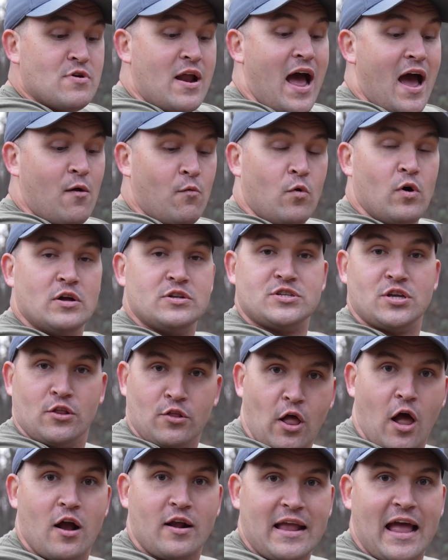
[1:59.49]
not want to
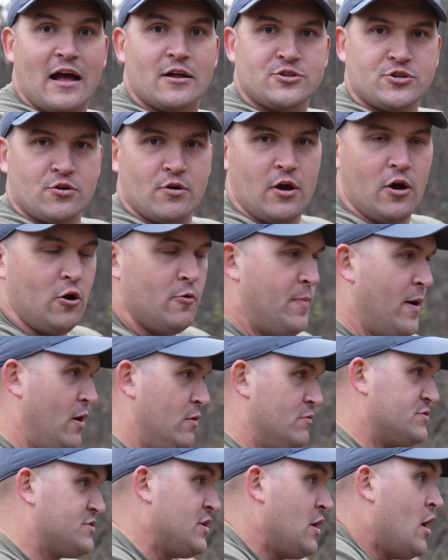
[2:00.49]
lock out your
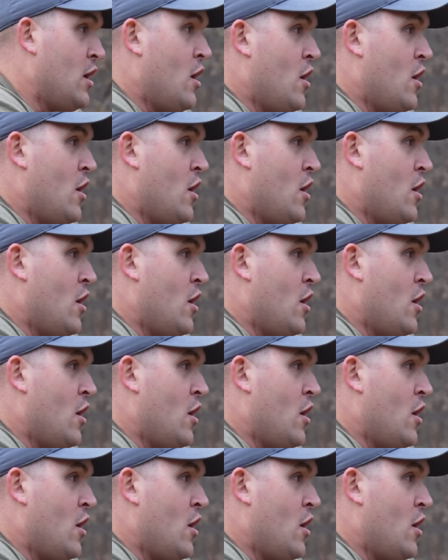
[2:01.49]
elbows.